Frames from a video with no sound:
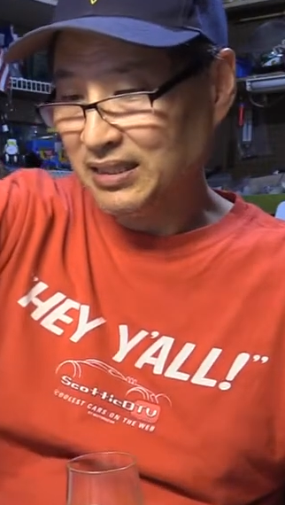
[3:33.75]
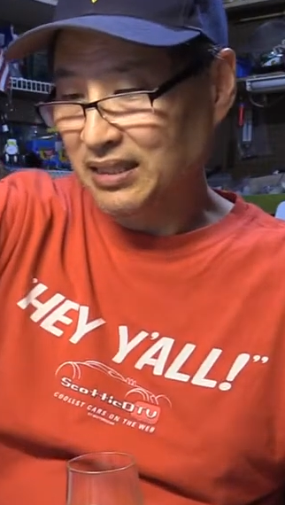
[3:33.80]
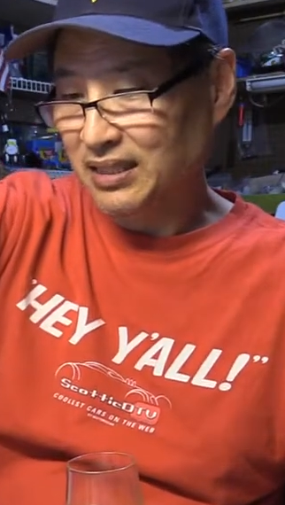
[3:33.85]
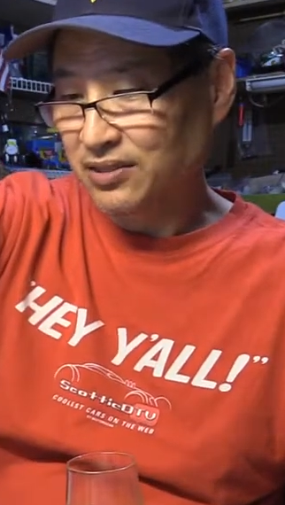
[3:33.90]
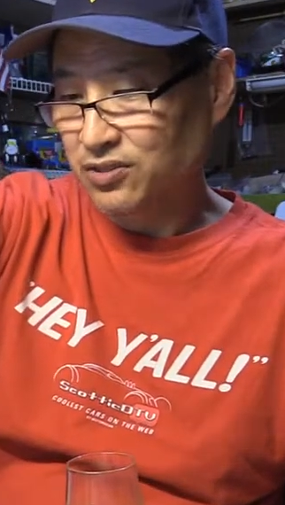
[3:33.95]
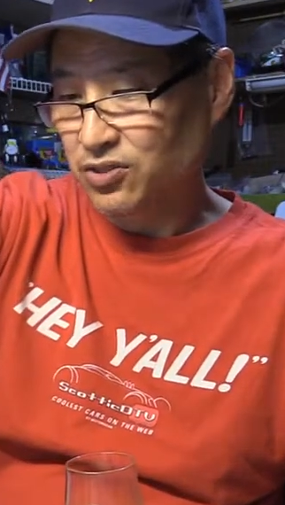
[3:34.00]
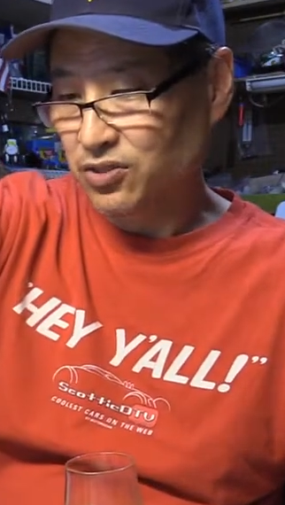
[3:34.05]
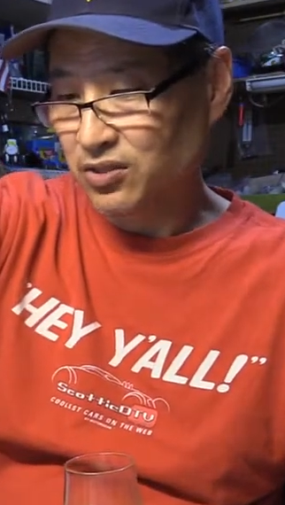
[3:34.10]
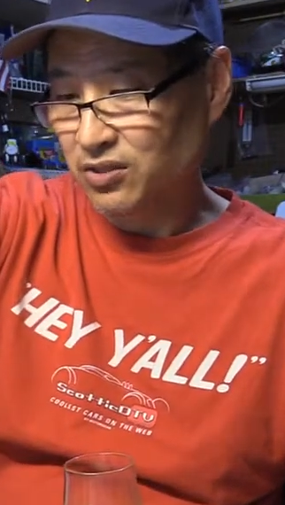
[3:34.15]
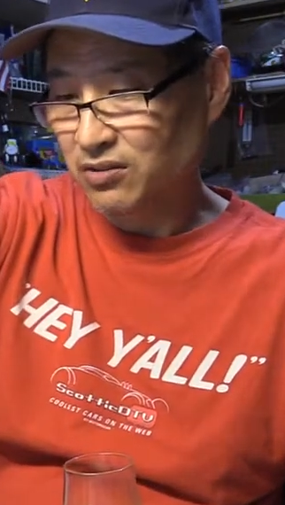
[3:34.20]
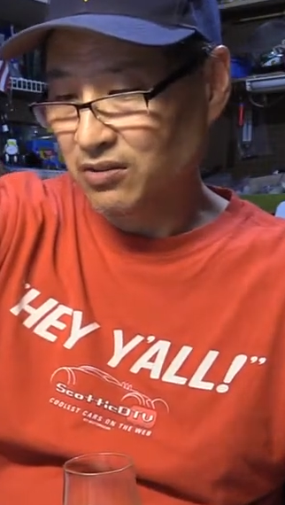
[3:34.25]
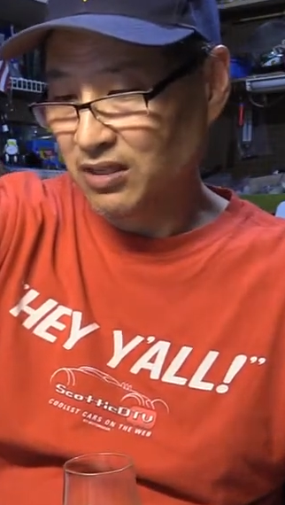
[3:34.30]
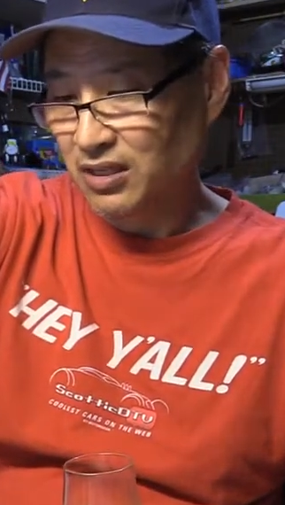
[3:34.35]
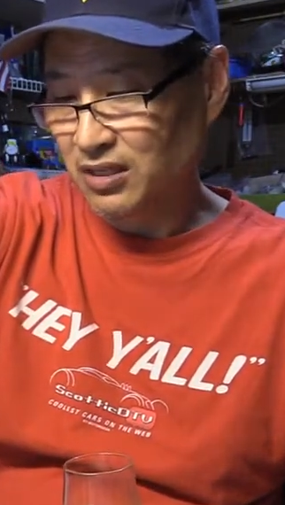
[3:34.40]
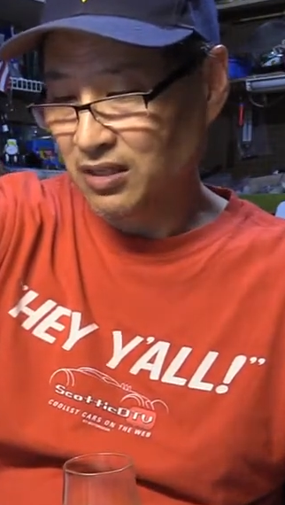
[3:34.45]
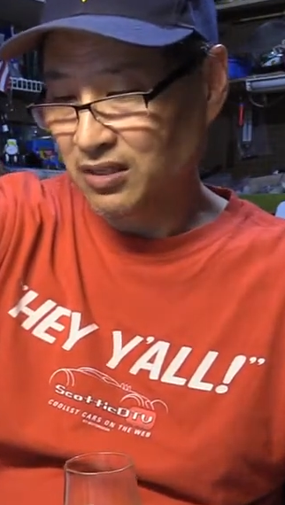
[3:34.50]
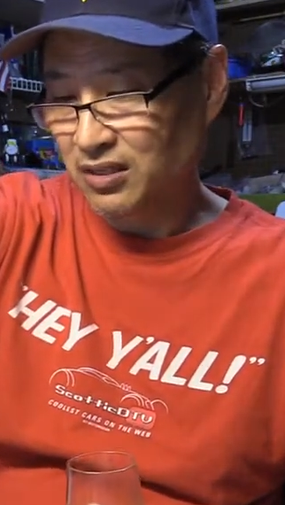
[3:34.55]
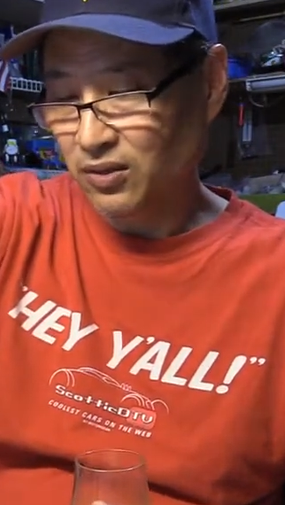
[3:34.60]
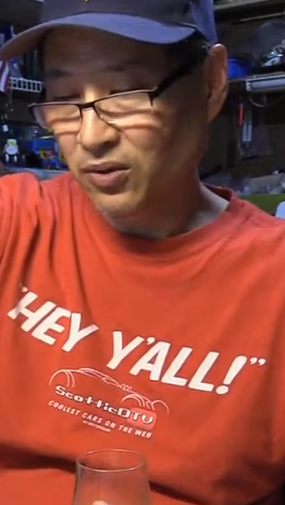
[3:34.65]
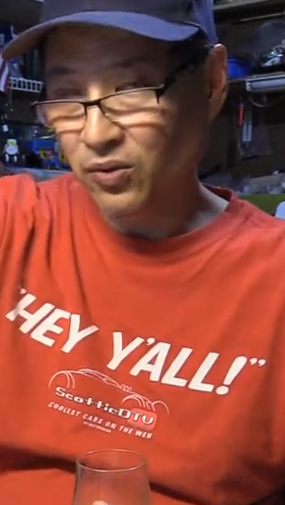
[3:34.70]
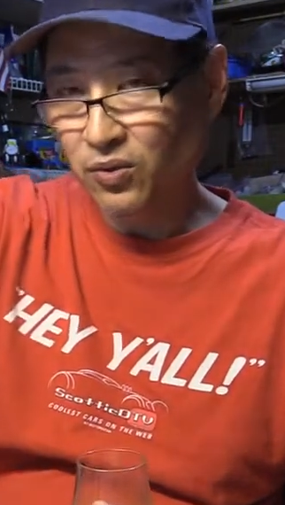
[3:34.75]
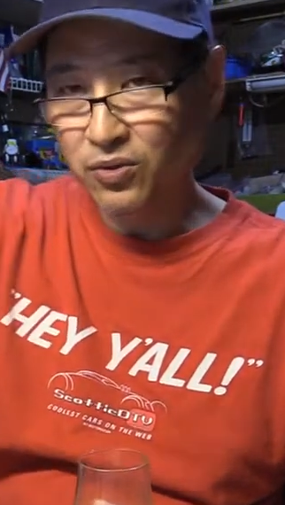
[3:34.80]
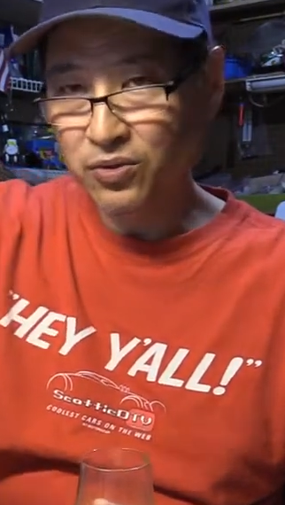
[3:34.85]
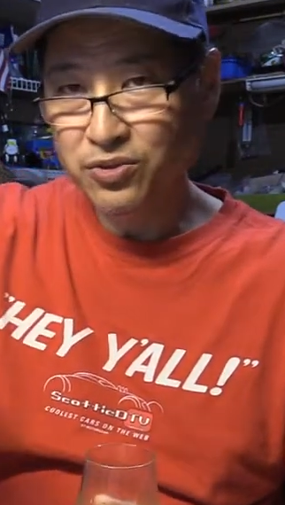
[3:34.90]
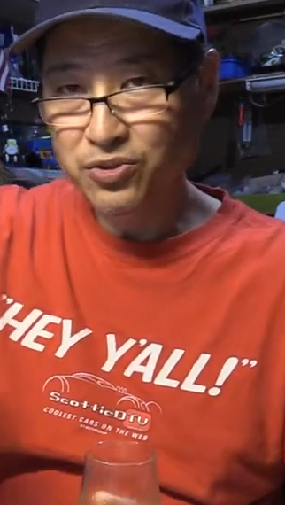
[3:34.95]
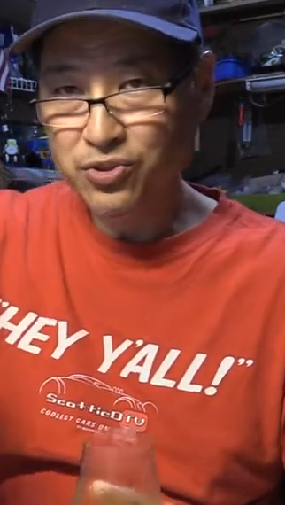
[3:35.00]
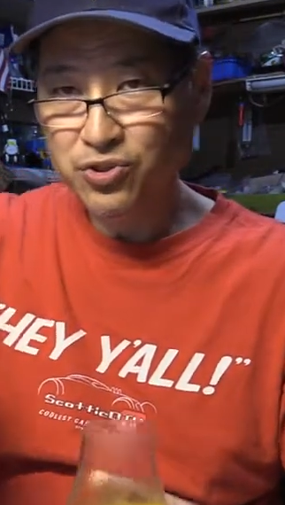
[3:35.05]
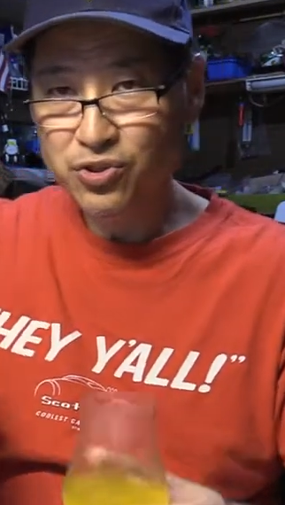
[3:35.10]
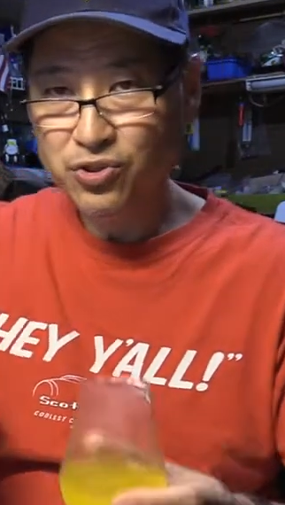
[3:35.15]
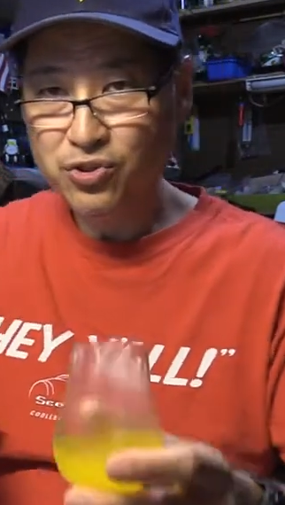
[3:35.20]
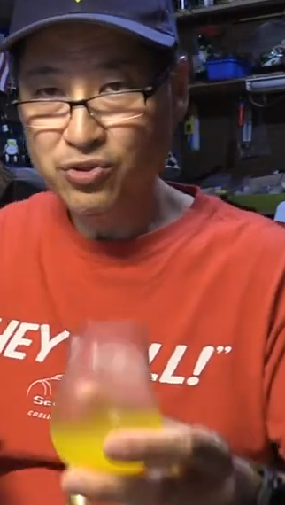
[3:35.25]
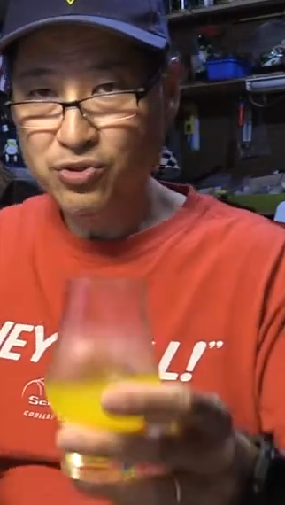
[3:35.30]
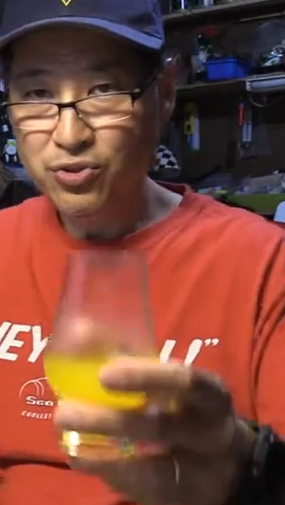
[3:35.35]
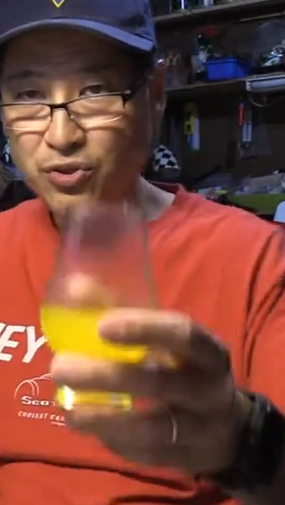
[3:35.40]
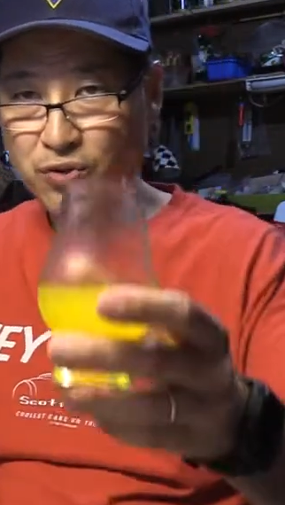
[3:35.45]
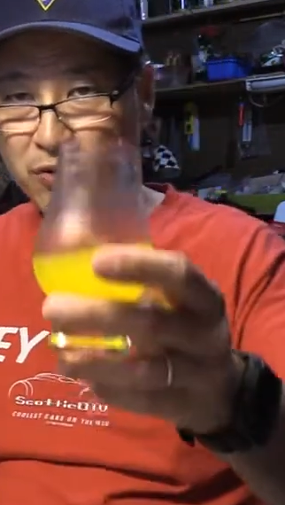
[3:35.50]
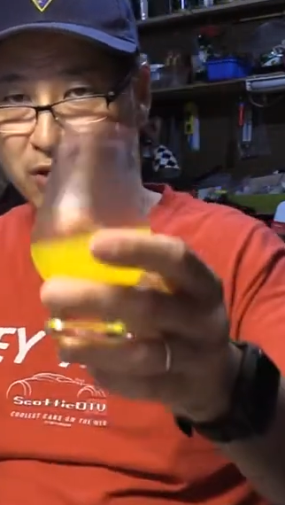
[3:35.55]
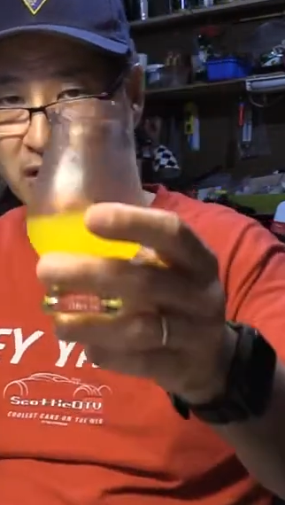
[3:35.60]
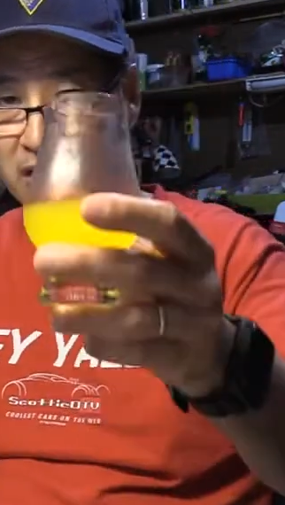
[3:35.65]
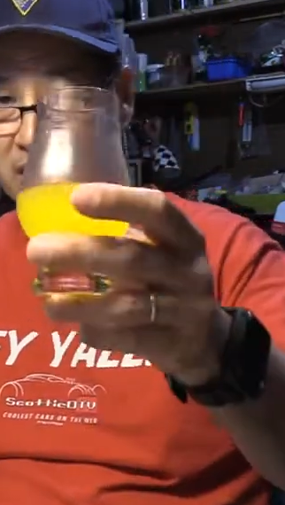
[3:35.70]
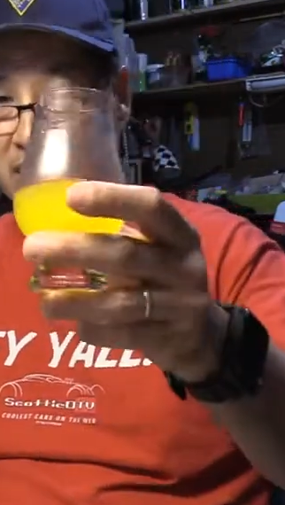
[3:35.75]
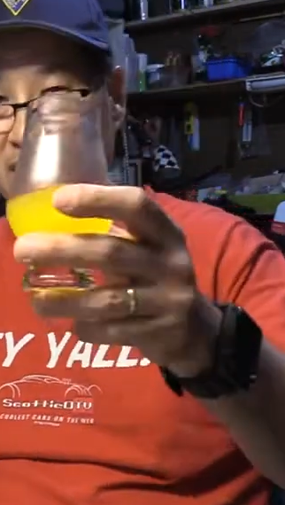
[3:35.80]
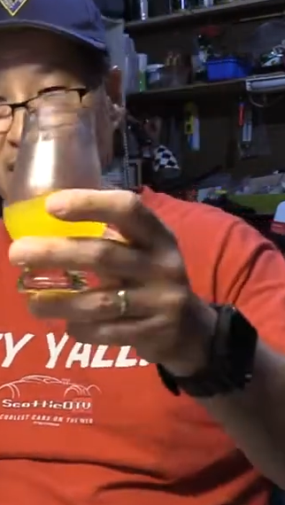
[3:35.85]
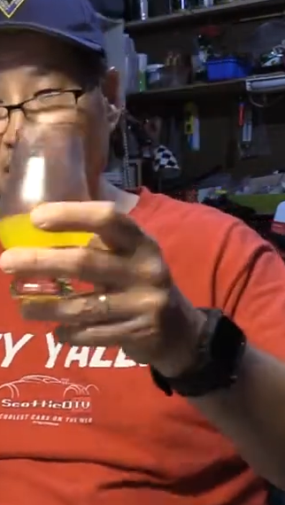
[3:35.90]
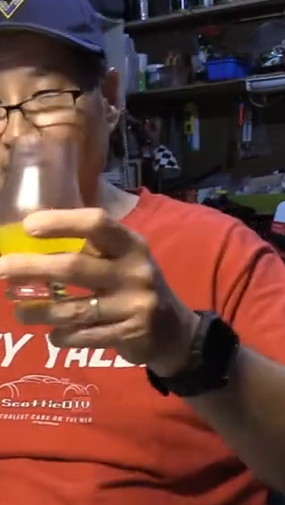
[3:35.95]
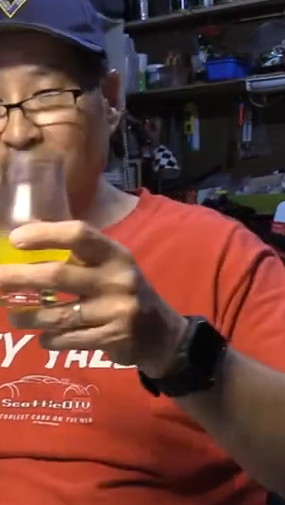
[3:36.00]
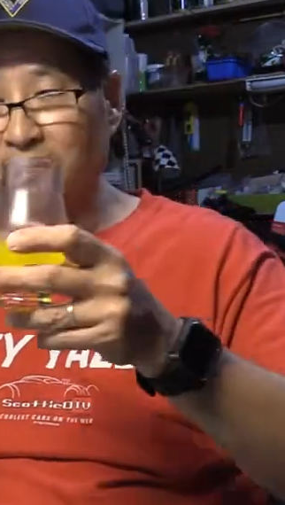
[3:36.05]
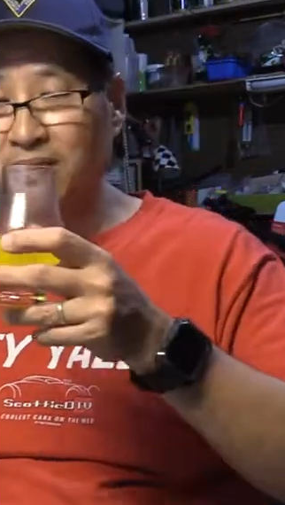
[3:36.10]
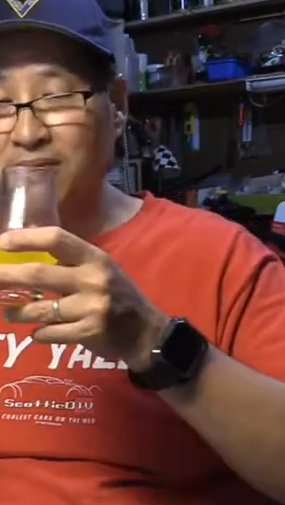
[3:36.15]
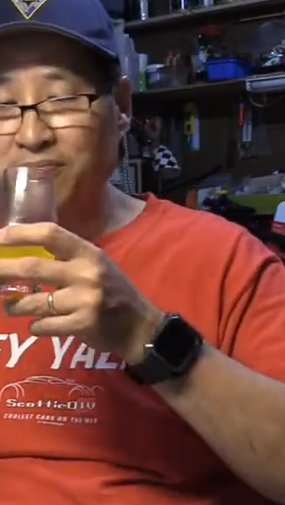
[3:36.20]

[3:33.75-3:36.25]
Get your uh, orange juice crunk on.